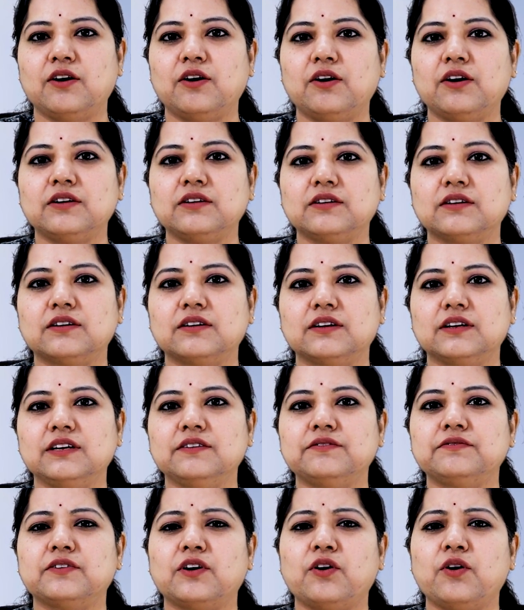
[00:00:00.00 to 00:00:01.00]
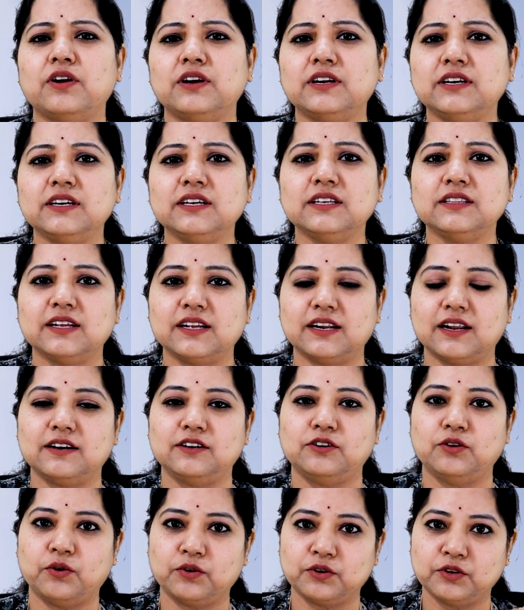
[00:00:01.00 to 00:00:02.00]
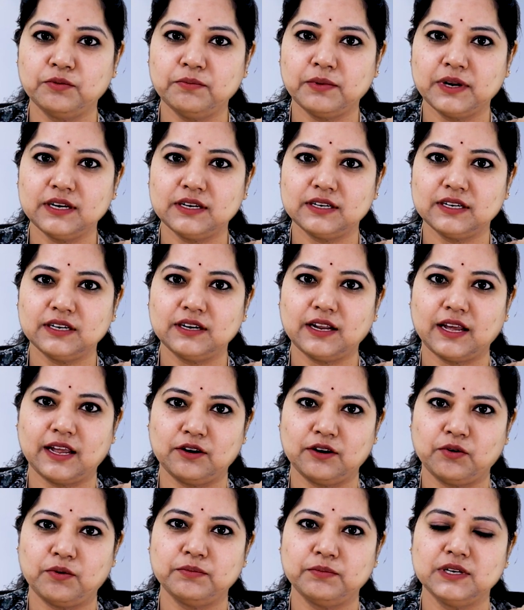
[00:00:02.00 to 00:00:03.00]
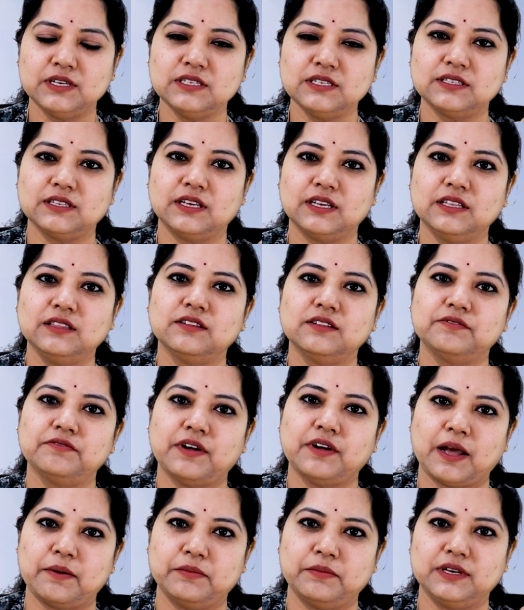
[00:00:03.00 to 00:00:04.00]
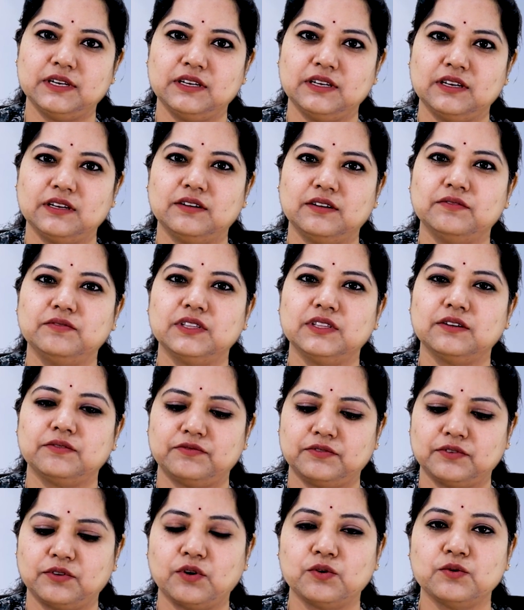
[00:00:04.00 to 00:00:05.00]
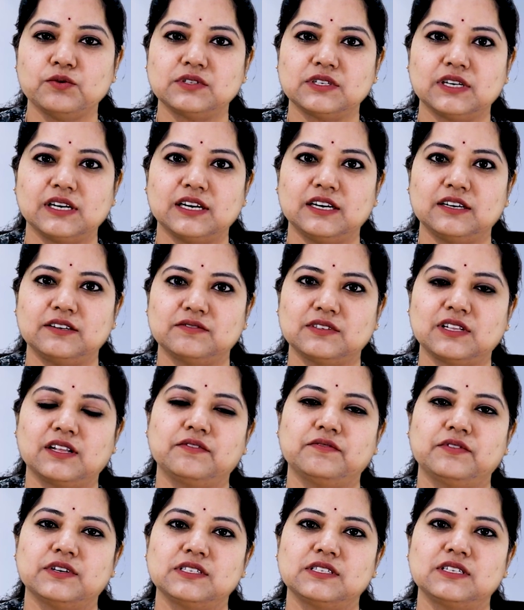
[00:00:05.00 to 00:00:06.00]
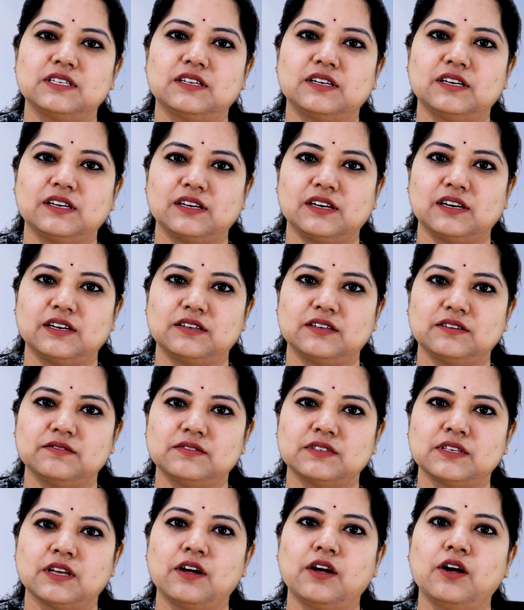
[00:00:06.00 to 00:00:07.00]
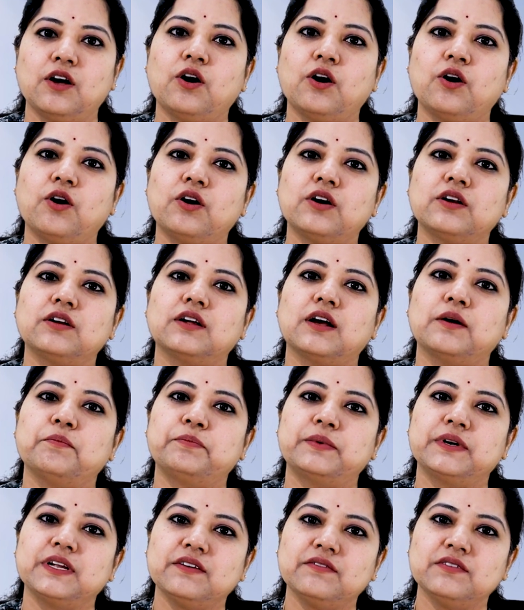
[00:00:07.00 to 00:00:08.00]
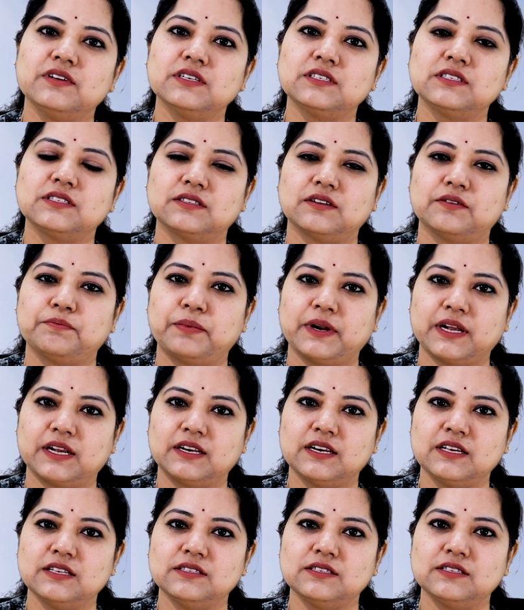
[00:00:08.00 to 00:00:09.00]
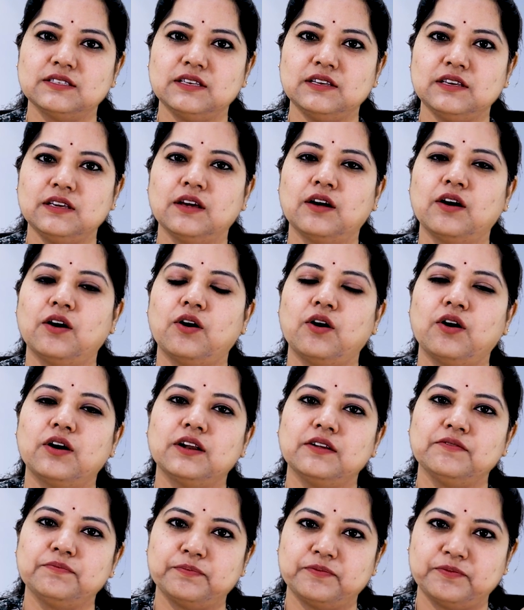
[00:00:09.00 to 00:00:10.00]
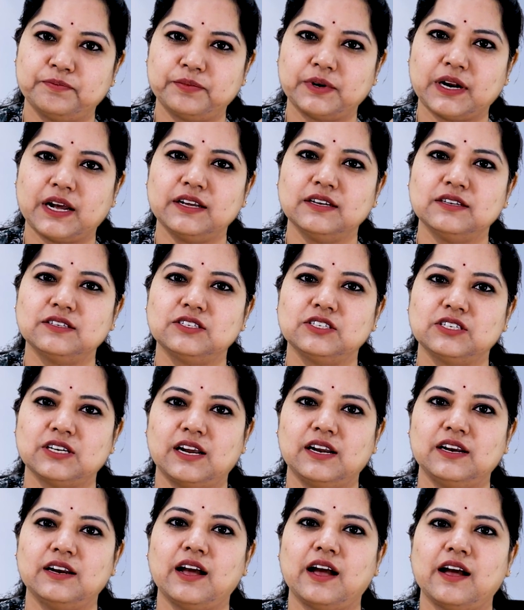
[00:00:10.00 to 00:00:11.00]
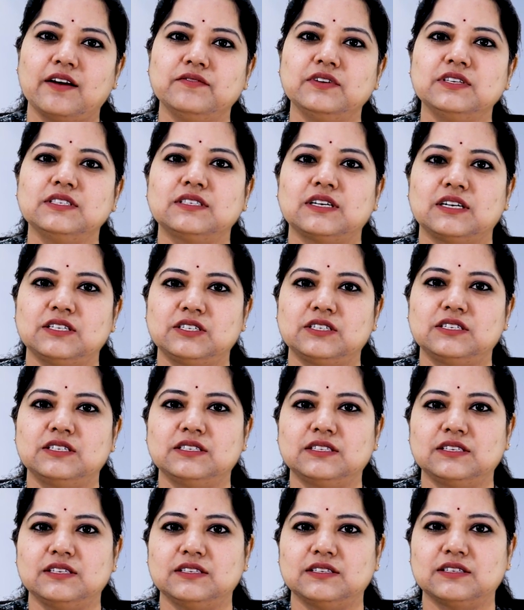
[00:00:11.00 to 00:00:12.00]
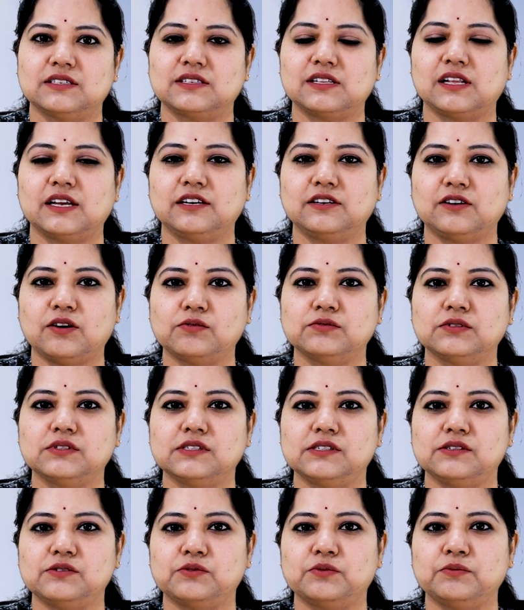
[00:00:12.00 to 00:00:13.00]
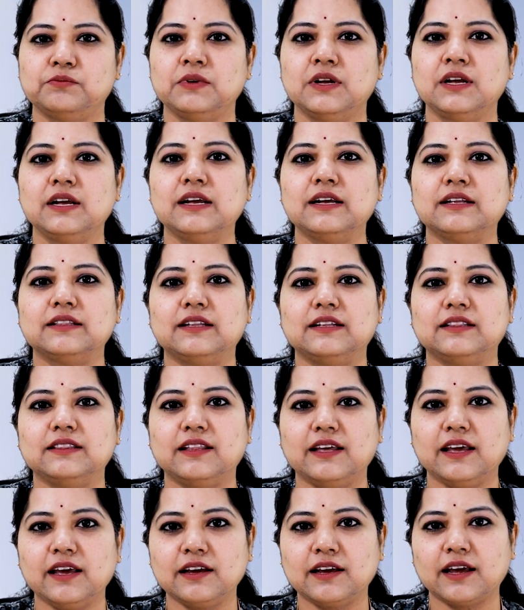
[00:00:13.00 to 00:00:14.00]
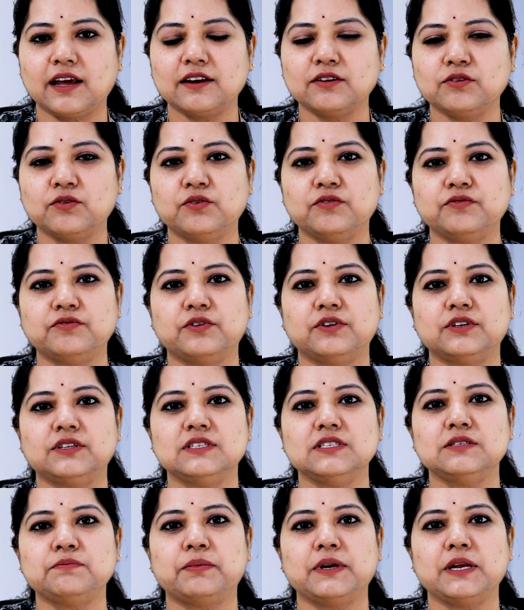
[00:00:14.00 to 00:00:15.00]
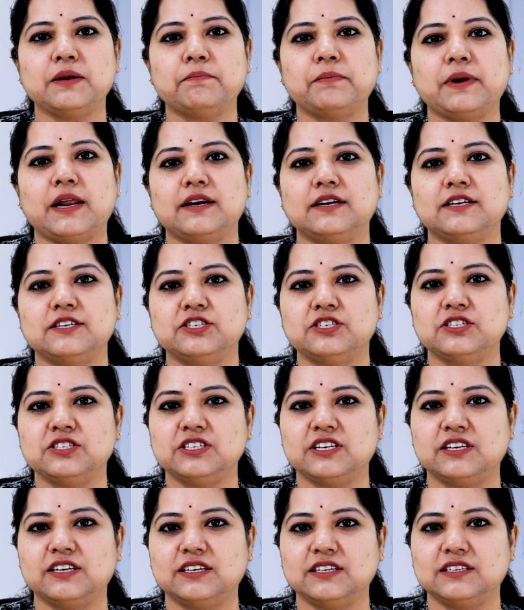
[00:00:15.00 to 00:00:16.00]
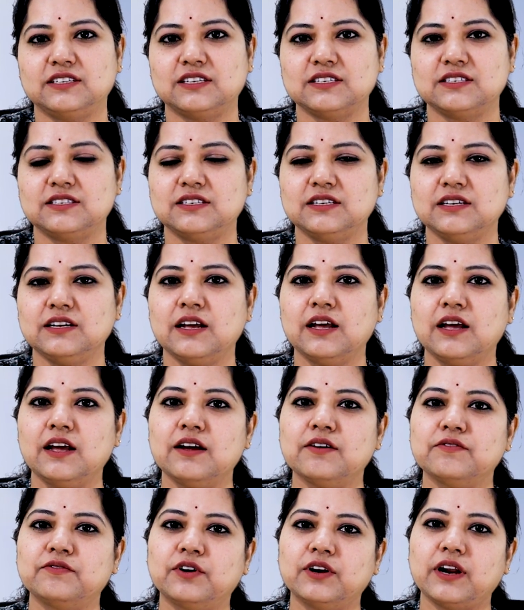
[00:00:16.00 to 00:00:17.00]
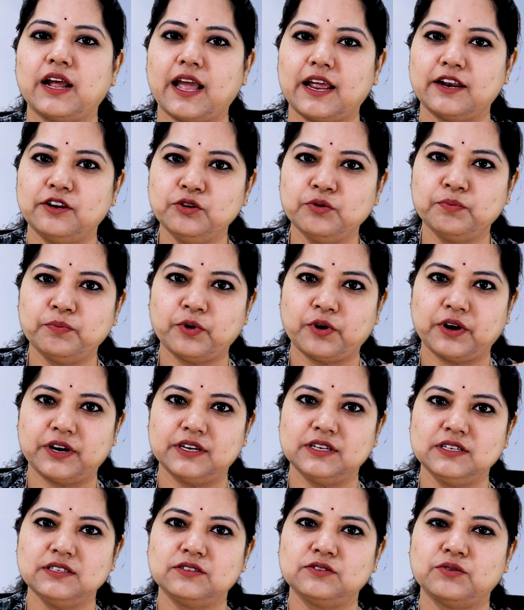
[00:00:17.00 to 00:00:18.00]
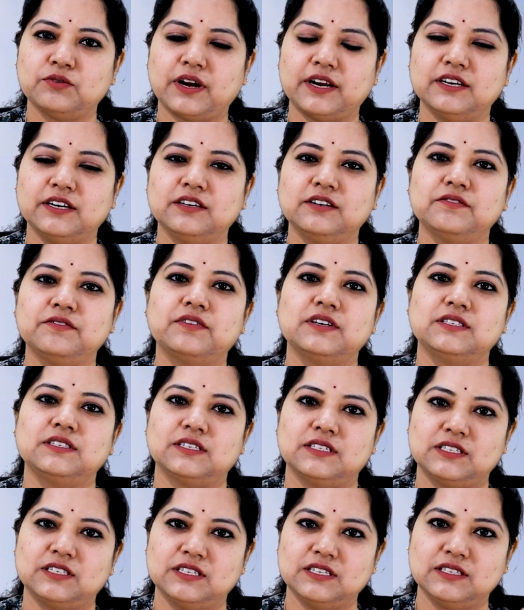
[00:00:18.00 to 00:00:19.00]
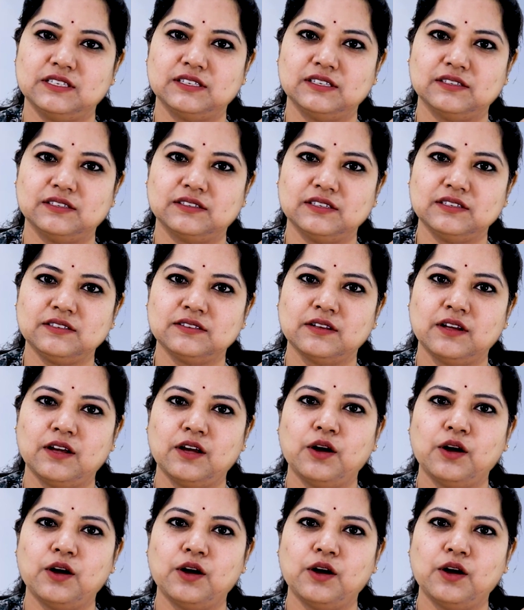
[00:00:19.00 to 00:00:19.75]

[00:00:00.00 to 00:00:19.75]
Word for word: Or if already there are documented anomalies in the family with the close relatives, like first degree relatives, or a previous pregnancy or a prior child having such diseases like Down syndrome, then they can go for this pre-implantation genetic testing for aneuploidies to identify such diseases.